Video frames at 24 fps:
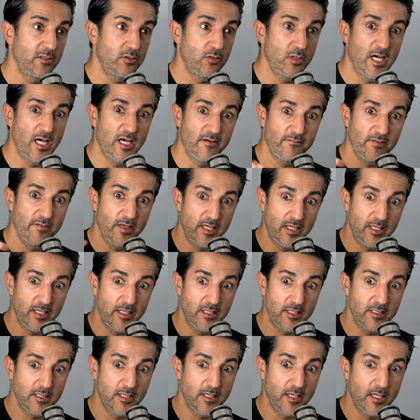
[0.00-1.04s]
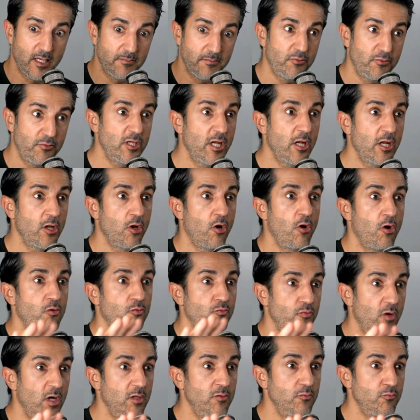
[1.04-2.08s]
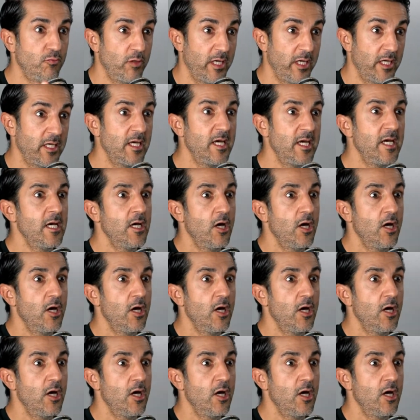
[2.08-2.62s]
you have a pretty long runway